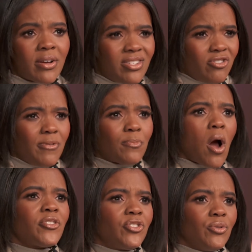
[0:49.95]
Considered to be
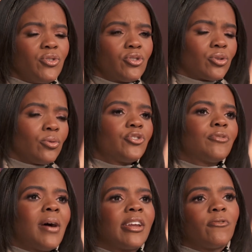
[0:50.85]
prostitutes. You sold
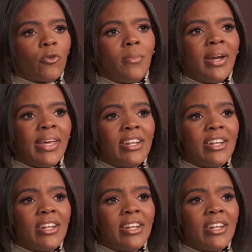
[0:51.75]
your body for money.